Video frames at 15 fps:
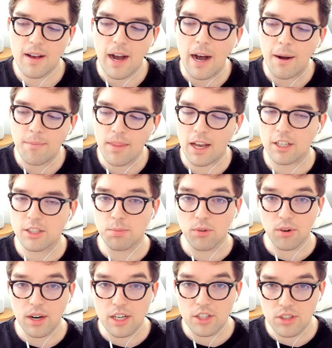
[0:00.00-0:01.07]

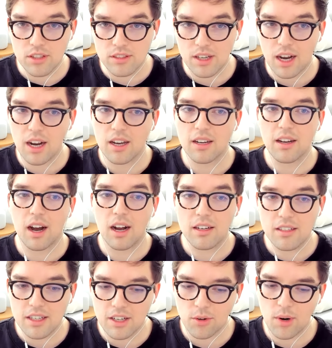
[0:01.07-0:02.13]
explorations I
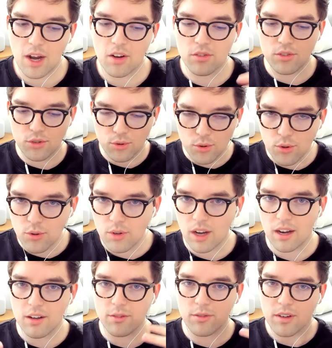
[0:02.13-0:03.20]
did around true
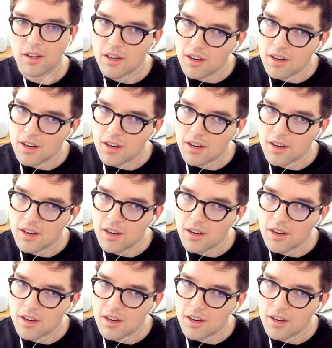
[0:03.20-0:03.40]
kind of